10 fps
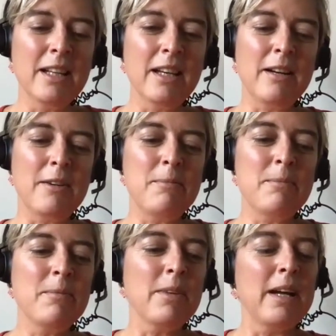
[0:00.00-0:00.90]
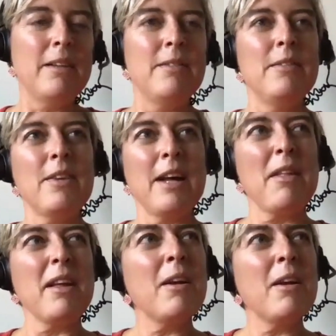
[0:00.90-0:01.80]
And I
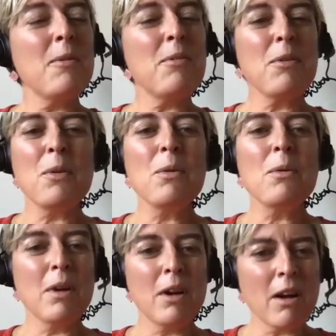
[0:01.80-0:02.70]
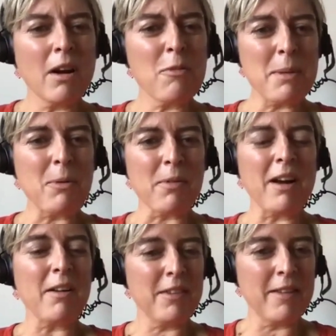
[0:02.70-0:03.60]
think close to a lot of people's
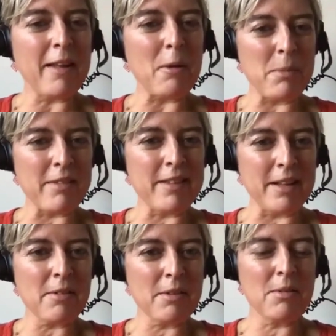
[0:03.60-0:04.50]
heart in that business.